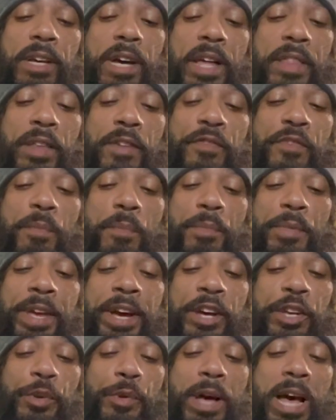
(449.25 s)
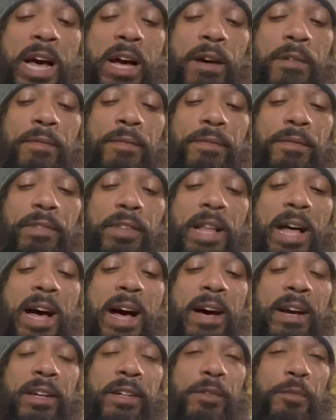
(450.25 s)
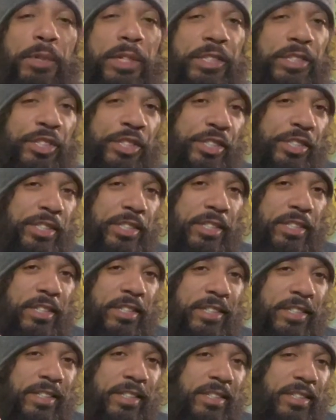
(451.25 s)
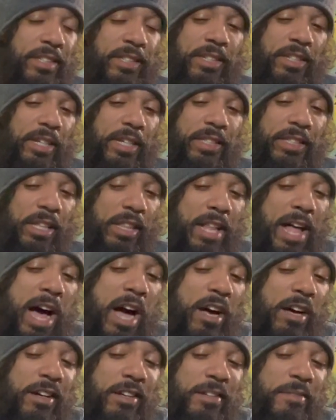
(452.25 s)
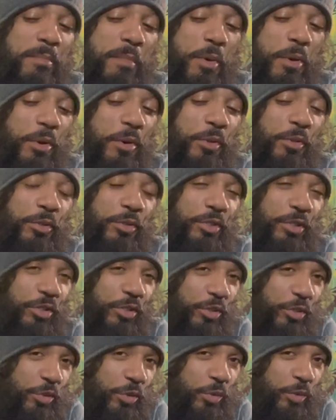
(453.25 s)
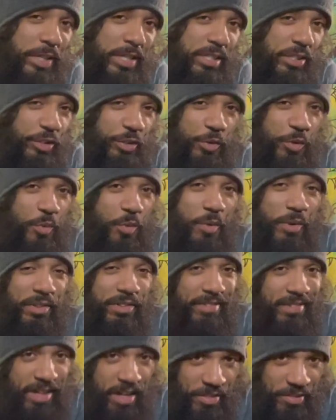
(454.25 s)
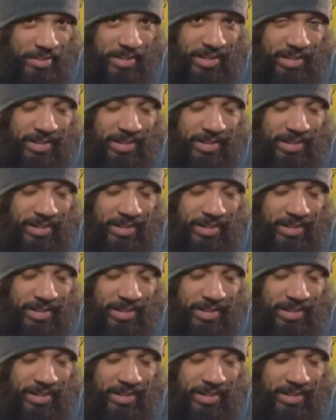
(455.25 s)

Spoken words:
and then from there you have lock, which in the lock mode, you can do nothing.